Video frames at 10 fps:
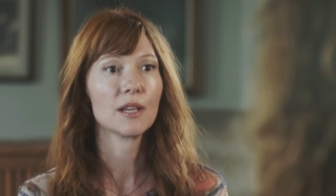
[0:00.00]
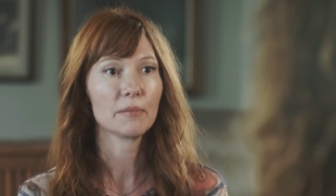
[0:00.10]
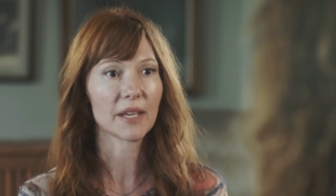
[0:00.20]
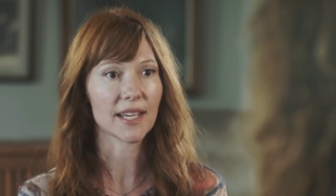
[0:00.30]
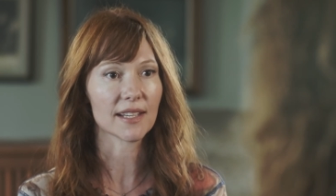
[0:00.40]

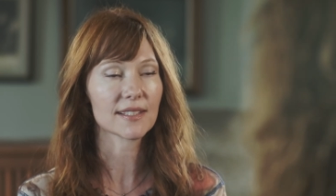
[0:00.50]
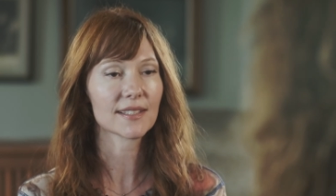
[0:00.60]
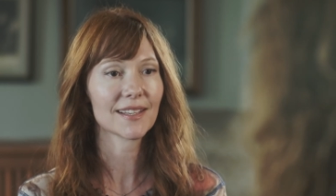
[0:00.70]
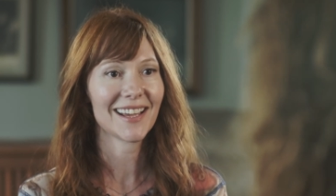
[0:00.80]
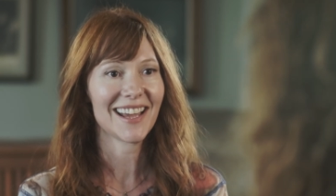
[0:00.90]

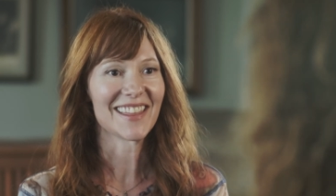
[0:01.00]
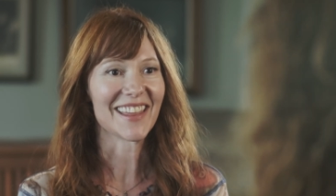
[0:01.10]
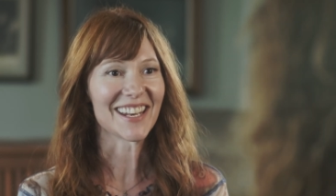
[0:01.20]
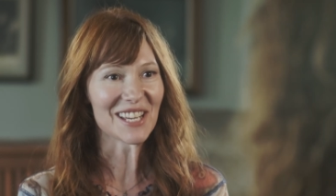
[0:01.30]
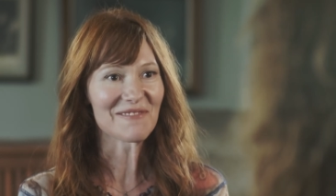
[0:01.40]
piece,
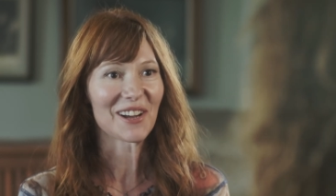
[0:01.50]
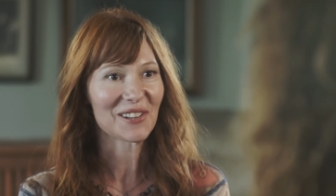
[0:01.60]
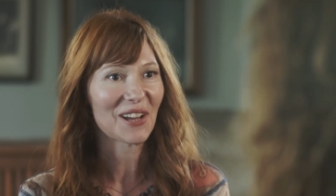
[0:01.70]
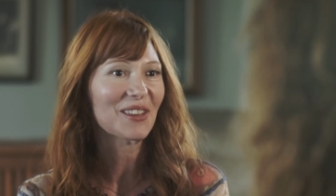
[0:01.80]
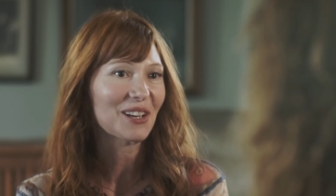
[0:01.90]
that he
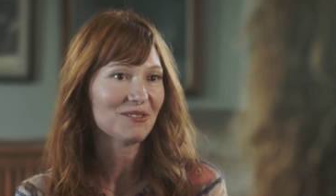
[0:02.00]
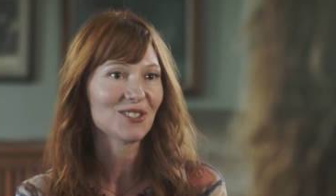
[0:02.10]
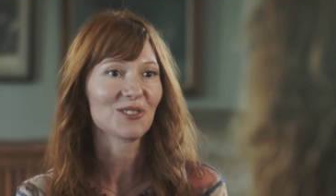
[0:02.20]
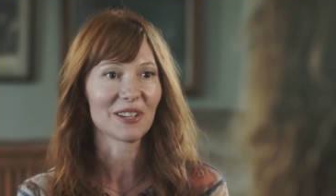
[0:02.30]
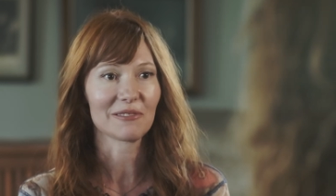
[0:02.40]
found out that I
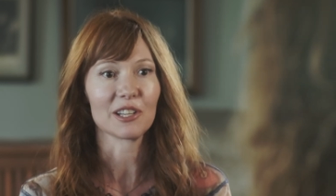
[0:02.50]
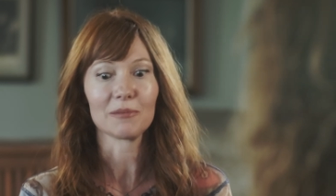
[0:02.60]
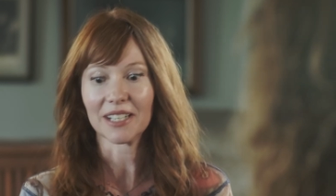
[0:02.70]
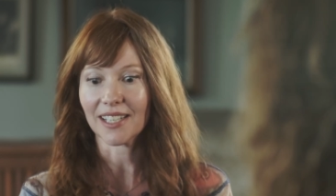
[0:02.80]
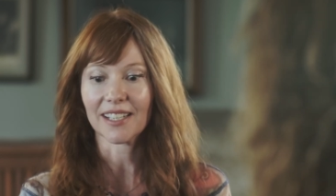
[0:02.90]
was doing
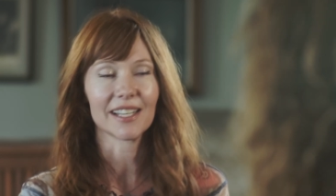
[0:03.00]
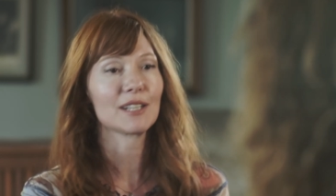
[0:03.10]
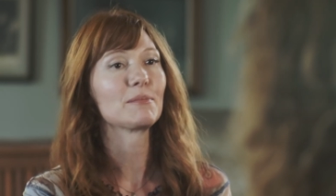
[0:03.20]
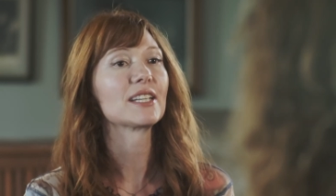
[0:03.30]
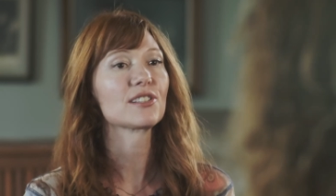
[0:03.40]
film and he
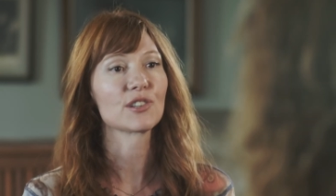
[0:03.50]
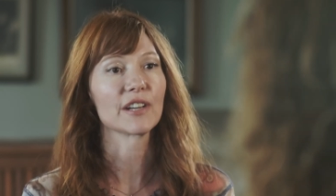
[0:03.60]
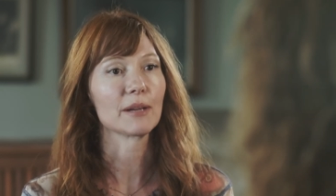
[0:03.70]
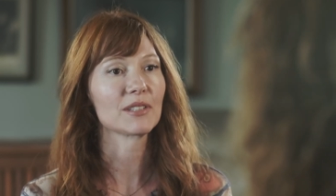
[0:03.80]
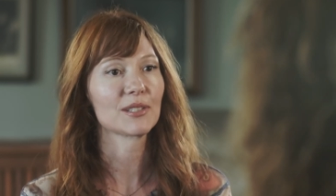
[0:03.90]
handed me a
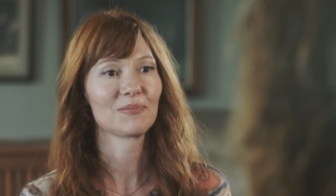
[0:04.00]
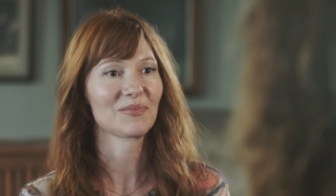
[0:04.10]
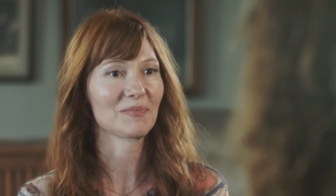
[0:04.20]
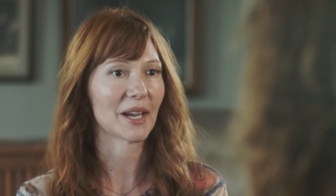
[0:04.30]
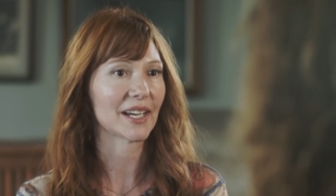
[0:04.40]
script
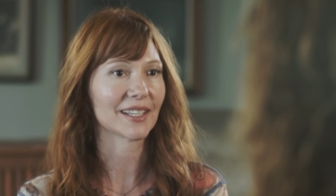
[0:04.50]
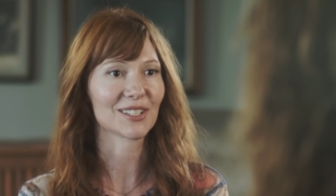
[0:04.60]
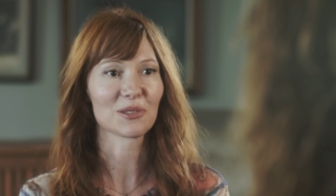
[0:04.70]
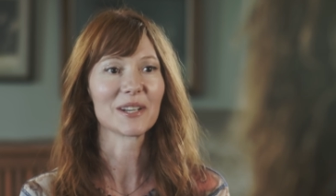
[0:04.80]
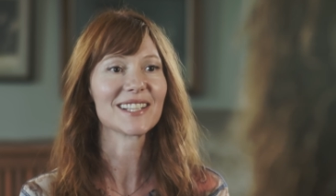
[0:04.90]
back in
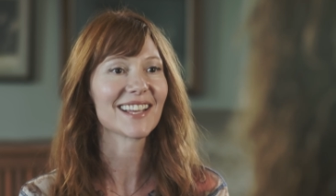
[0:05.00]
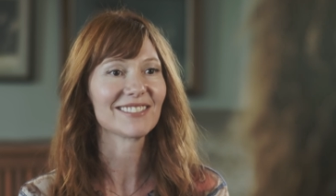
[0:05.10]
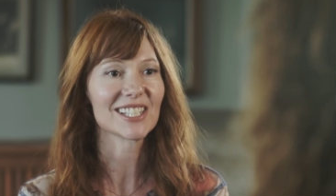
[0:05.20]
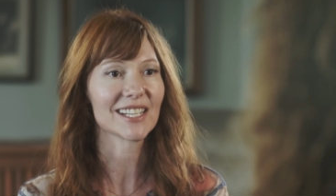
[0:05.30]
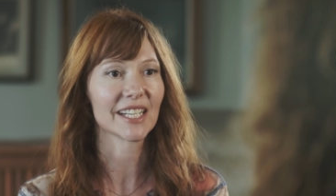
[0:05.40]

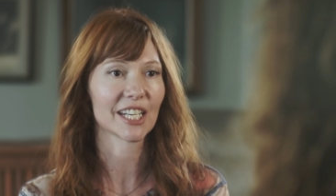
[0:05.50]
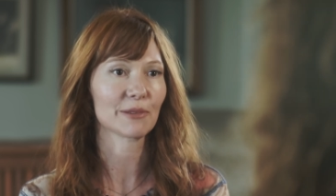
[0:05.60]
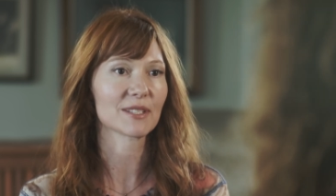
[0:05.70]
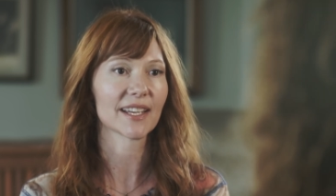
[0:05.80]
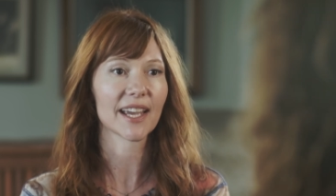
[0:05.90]
2017 and he
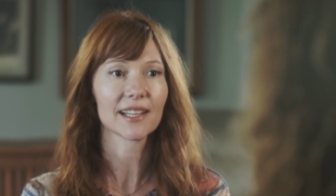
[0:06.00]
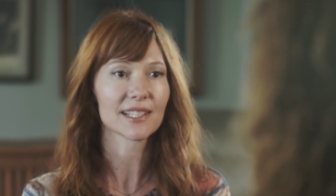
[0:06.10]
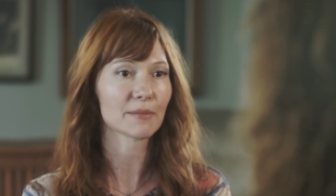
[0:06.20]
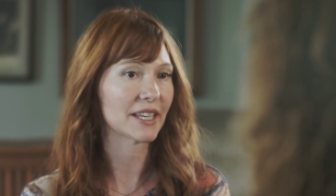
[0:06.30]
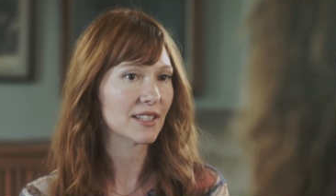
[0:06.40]
was like, hey,
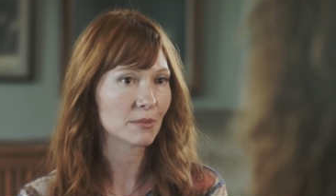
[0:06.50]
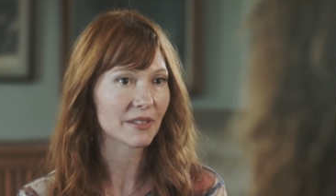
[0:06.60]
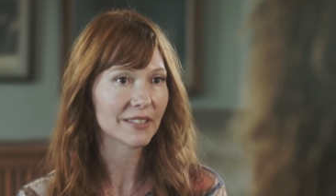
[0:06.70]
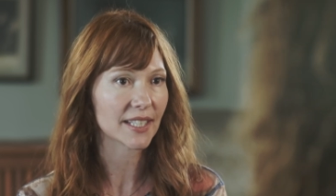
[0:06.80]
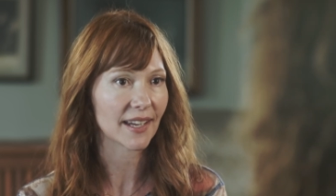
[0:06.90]
let's make this
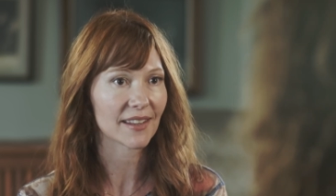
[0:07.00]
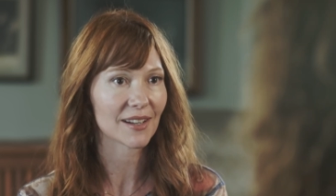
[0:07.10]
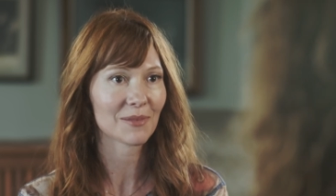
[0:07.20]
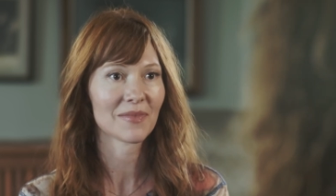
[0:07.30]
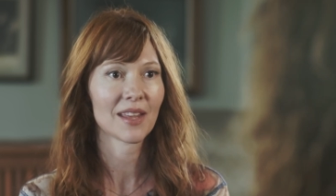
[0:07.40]
movie
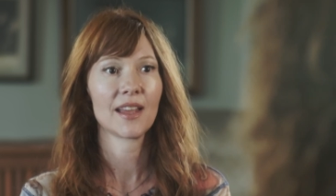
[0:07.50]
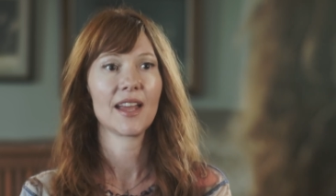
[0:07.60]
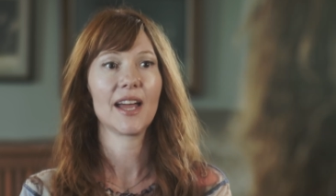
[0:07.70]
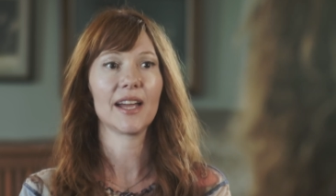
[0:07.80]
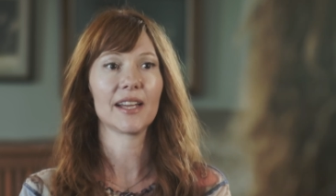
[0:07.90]
together.
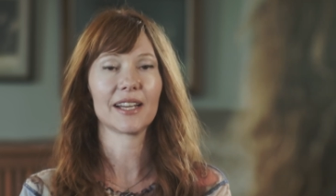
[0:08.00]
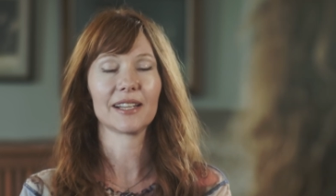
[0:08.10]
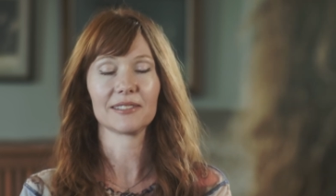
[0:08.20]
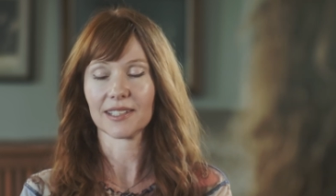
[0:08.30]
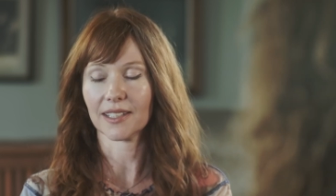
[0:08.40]
And
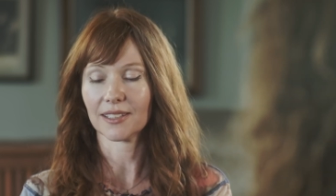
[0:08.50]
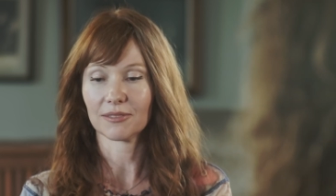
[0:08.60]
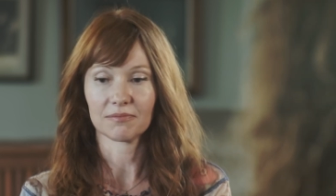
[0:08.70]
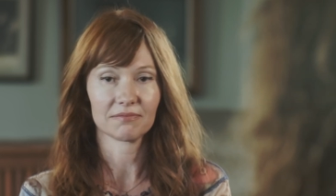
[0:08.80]
I was like,